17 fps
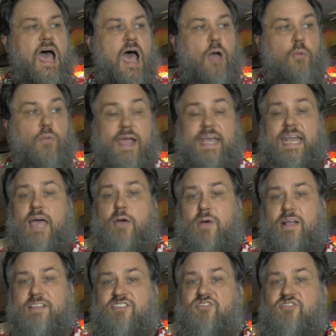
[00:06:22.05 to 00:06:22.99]
Right
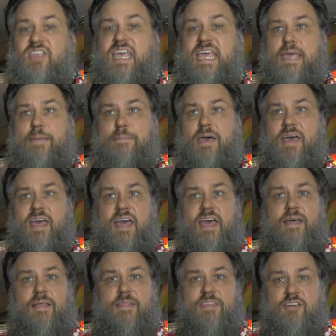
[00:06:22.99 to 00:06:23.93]
now on Steam,
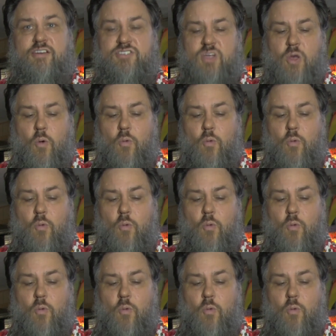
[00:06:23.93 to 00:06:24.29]
there's